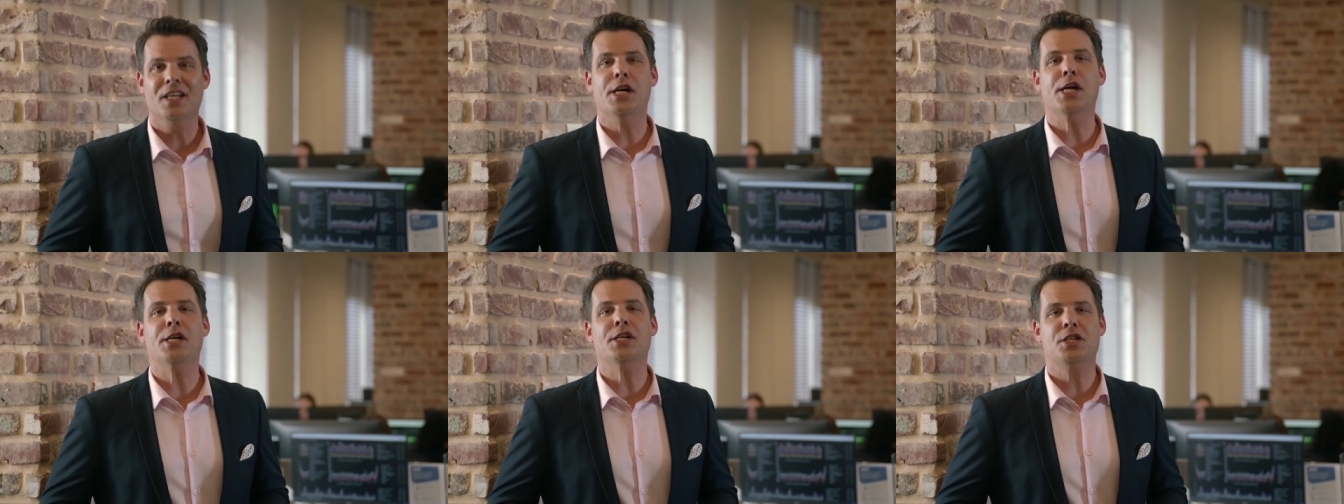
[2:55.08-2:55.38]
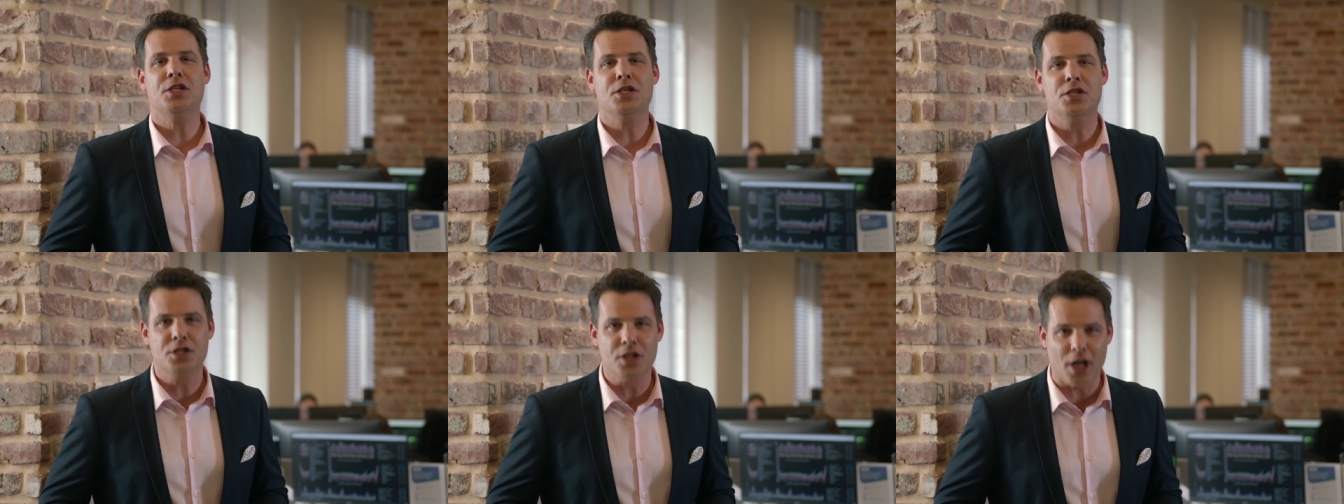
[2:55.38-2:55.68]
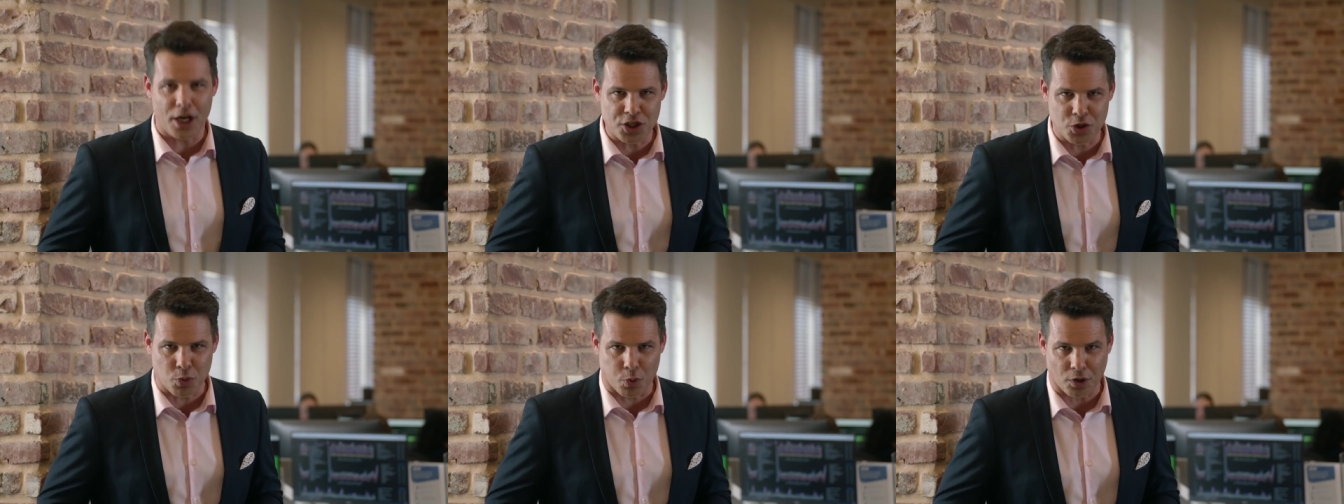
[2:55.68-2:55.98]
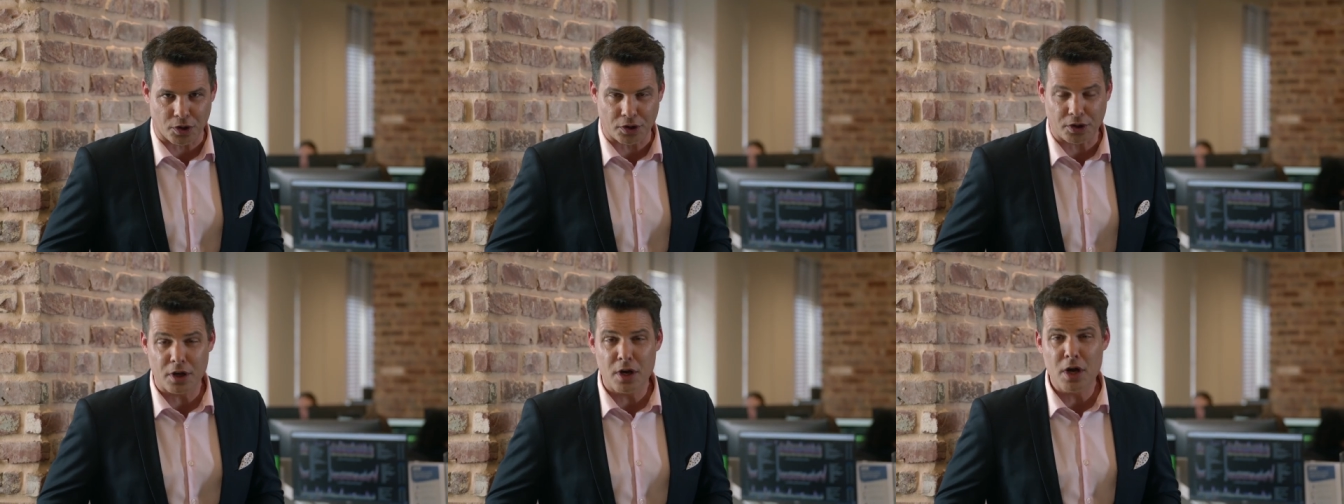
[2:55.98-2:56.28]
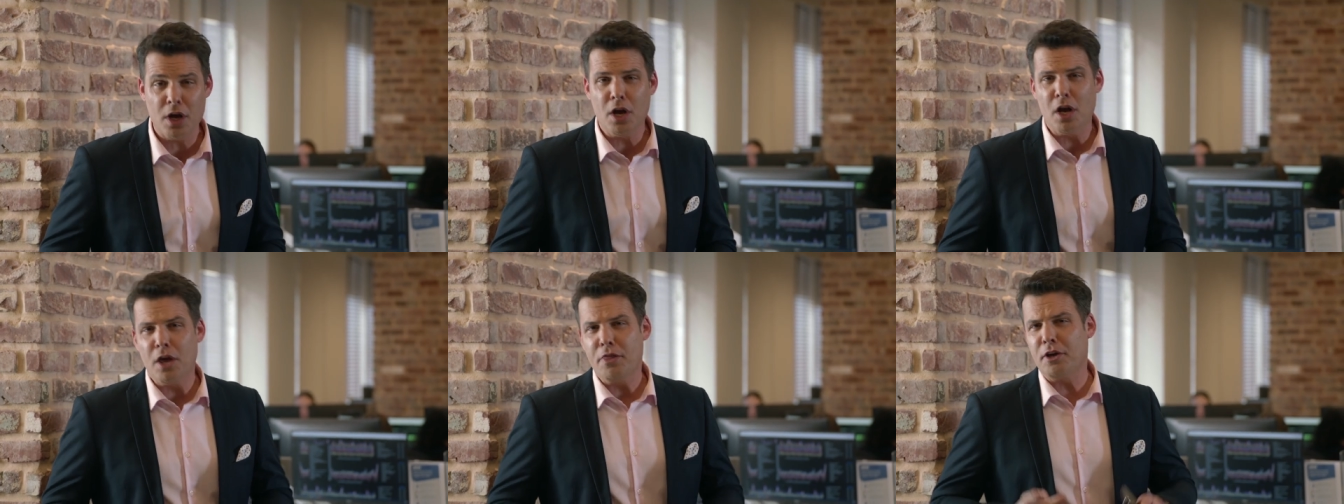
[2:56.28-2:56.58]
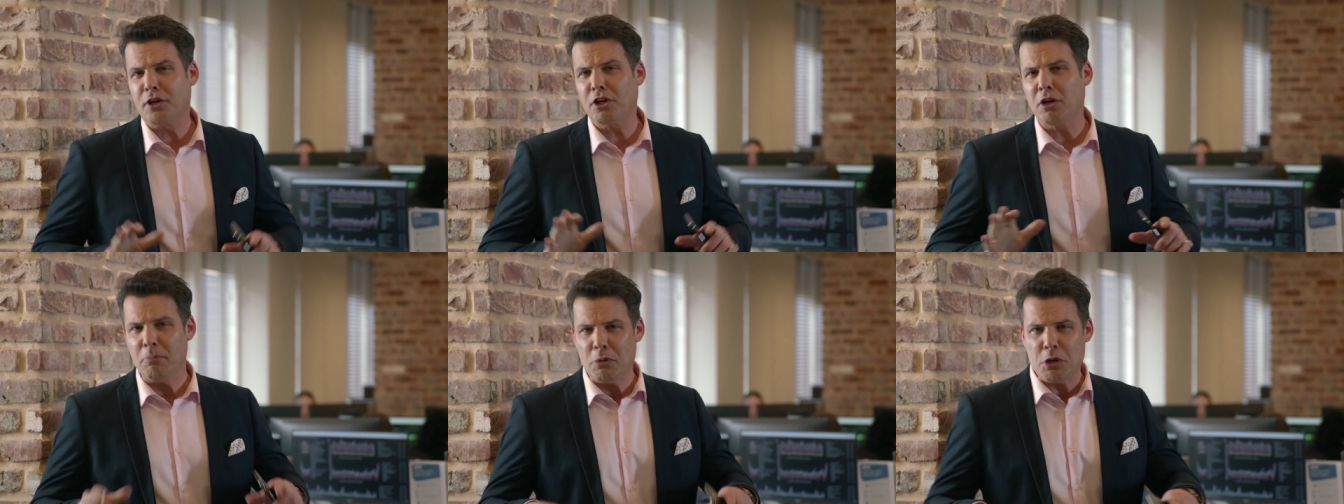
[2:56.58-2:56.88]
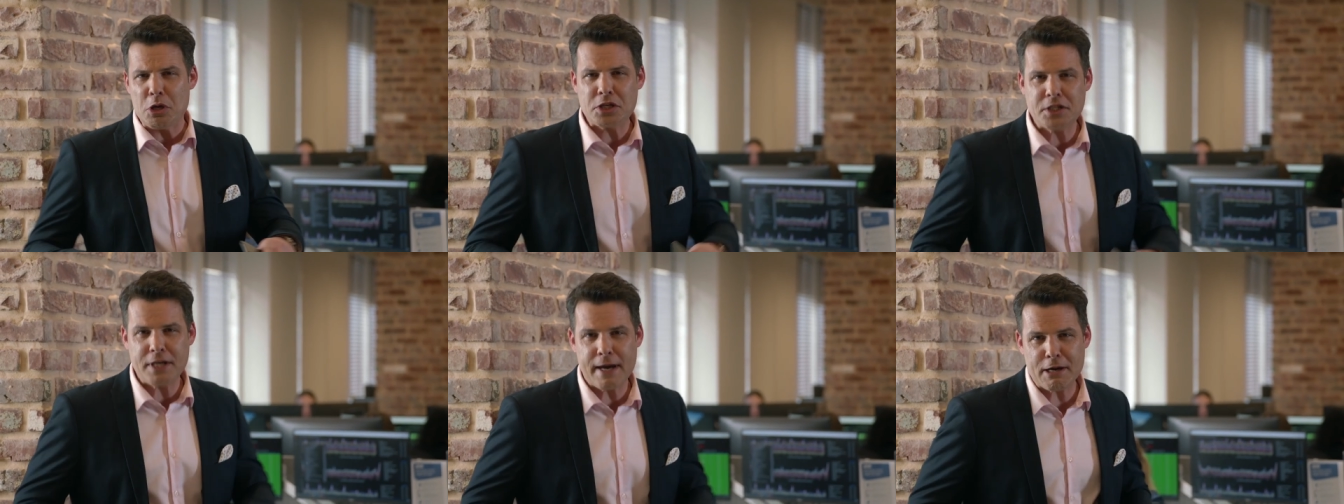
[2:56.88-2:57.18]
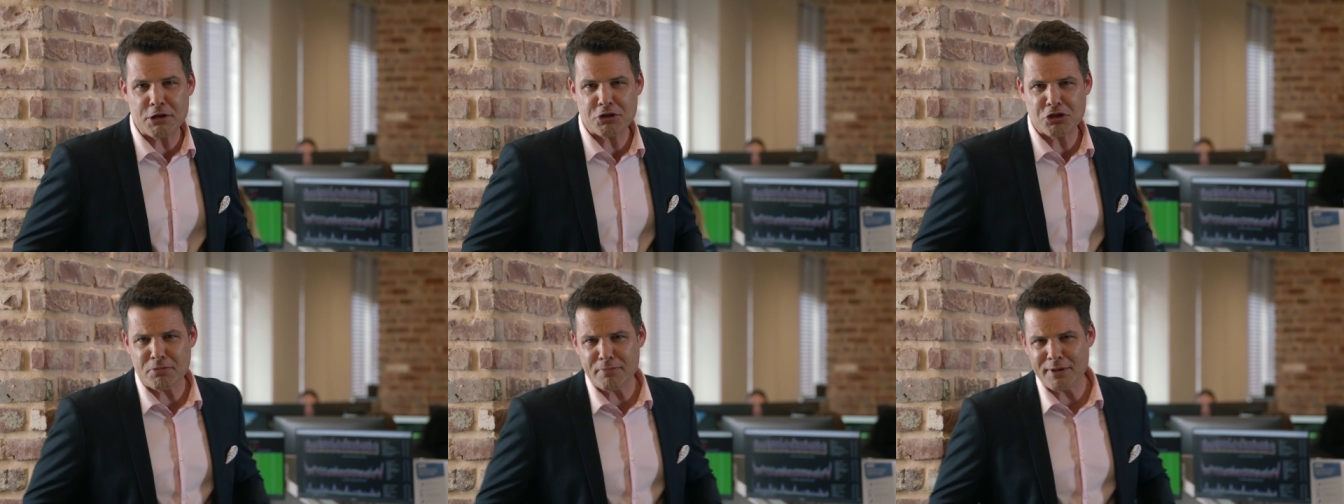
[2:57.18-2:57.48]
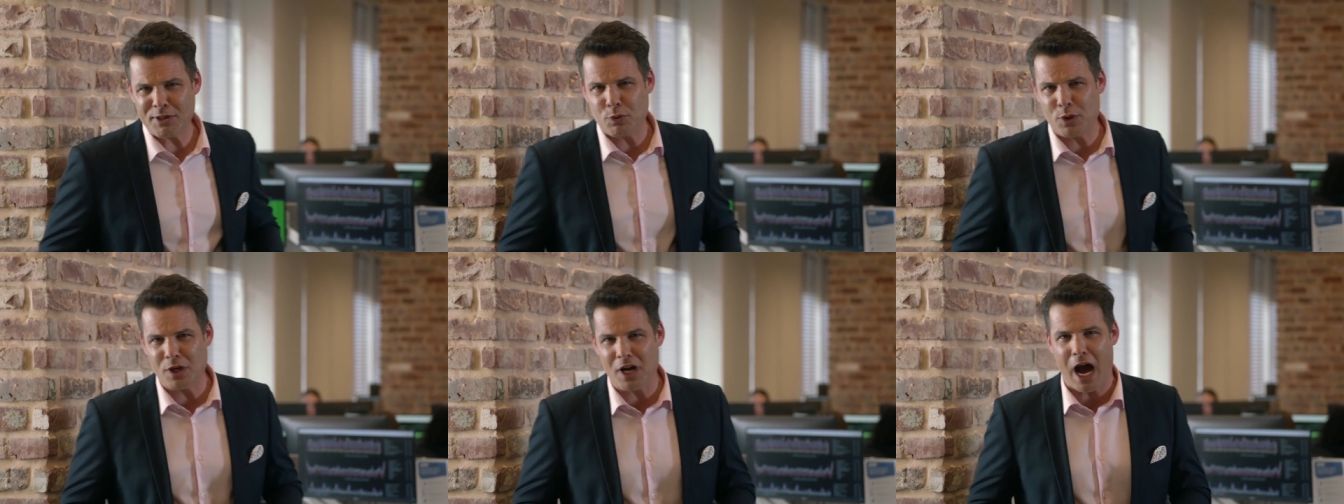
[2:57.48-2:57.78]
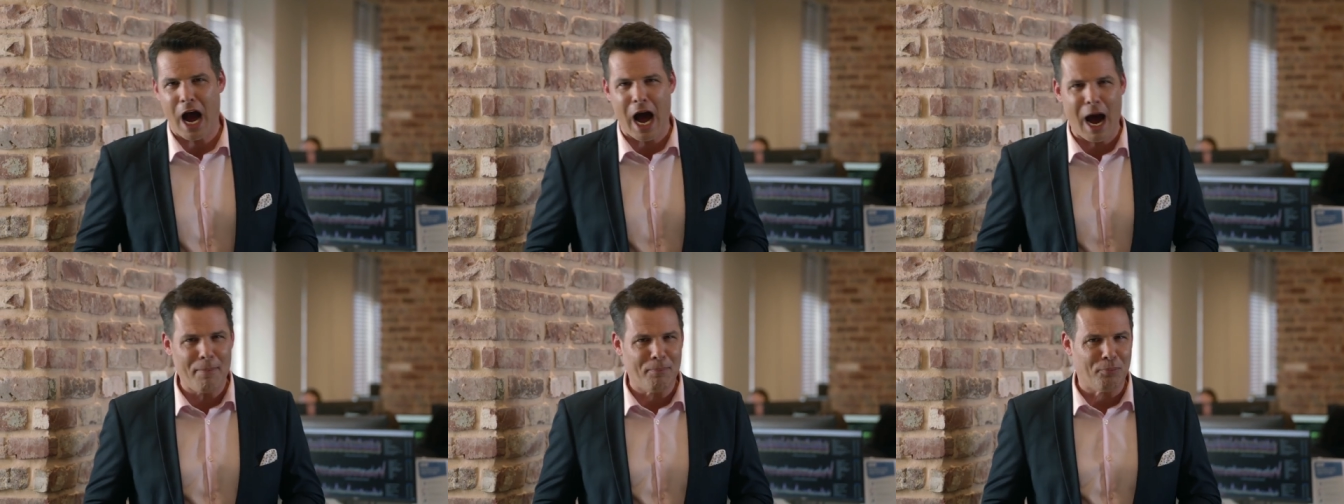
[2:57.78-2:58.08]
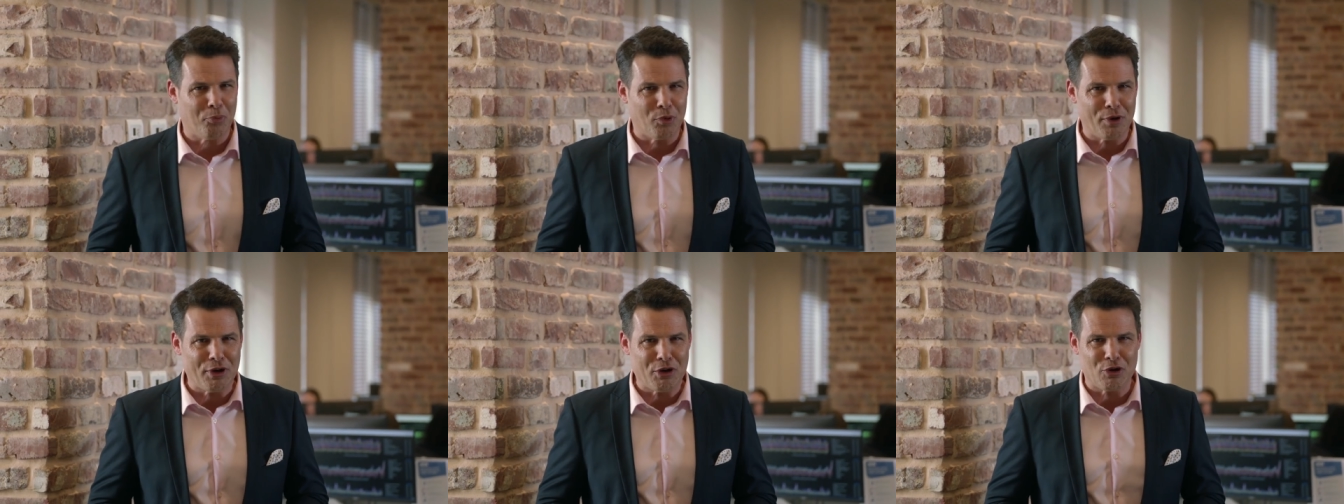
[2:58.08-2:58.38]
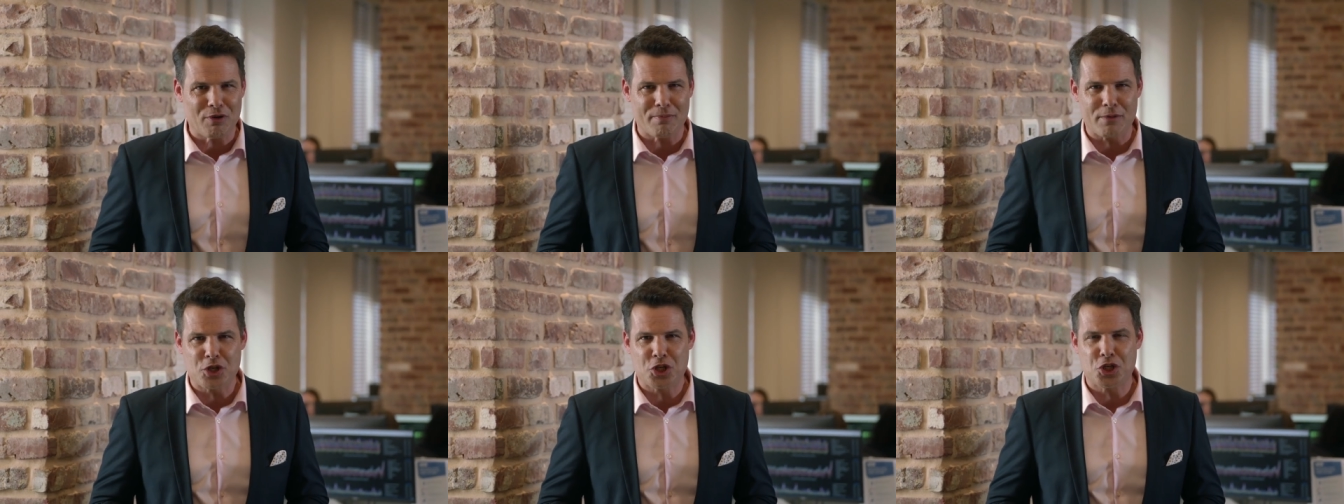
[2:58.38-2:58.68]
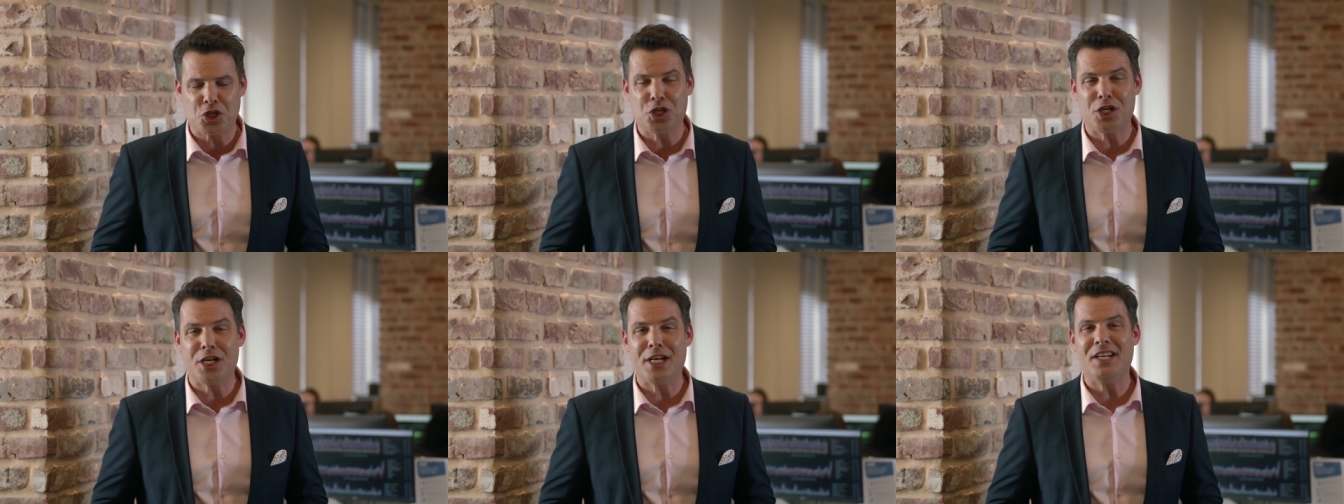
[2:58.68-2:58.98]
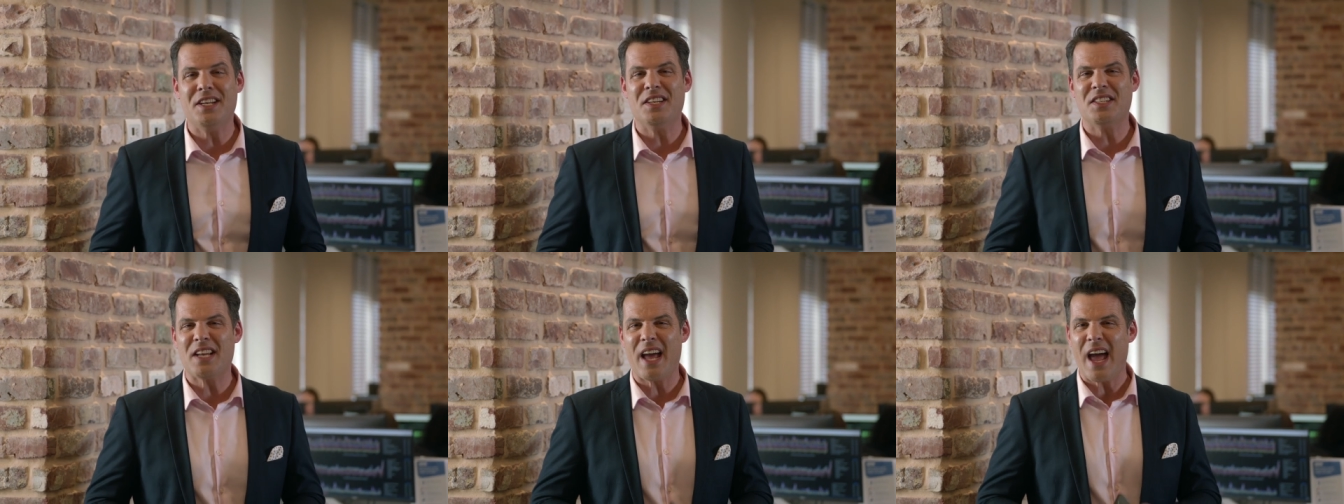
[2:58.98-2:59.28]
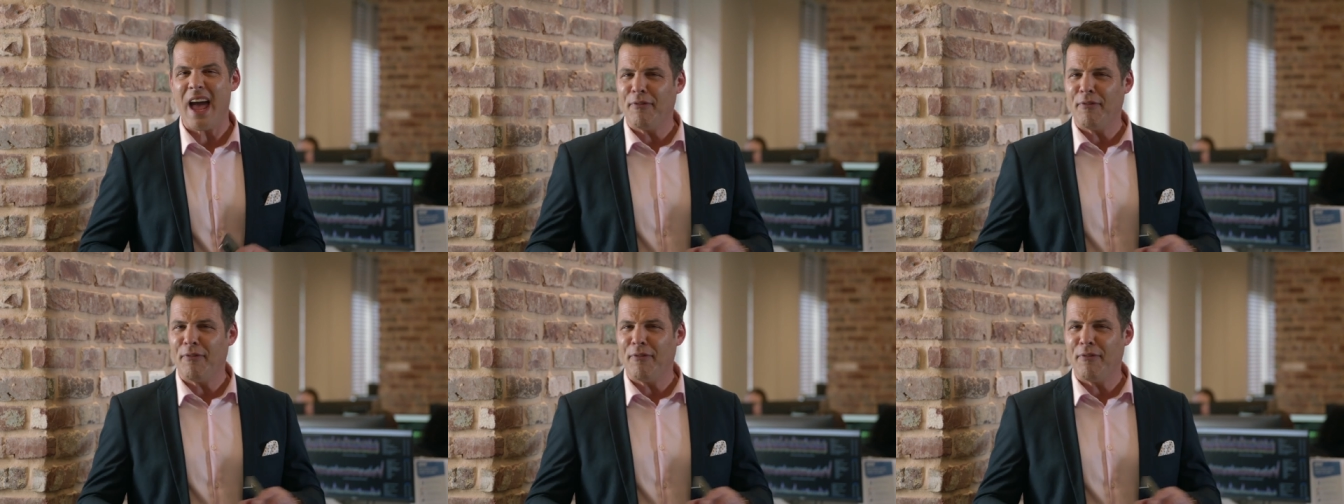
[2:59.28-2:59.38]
it does work. The communication between operator and machine is